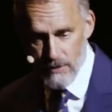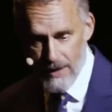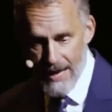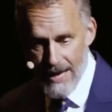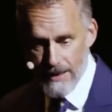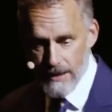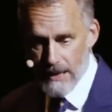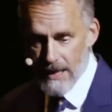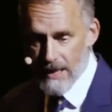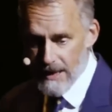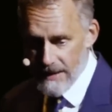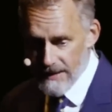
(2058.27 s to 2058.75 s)
that.
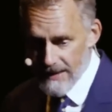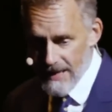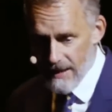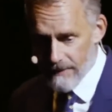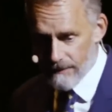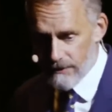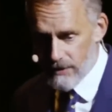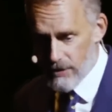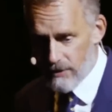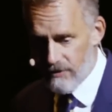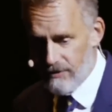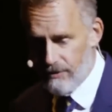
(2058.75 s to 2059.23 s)
They
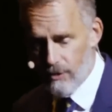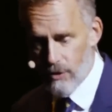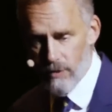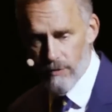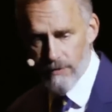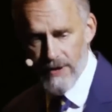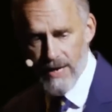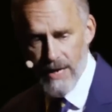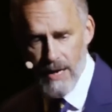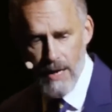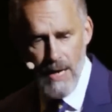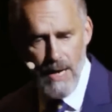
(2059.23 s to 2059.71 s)
have 2
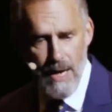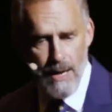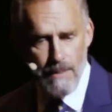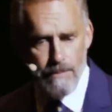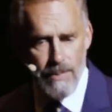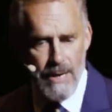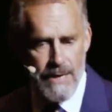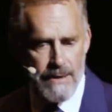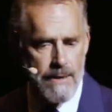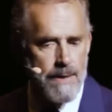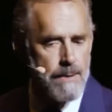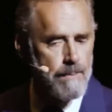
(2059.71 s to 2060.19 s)
fovea.
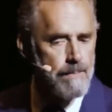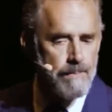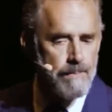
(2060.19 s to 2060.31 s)
But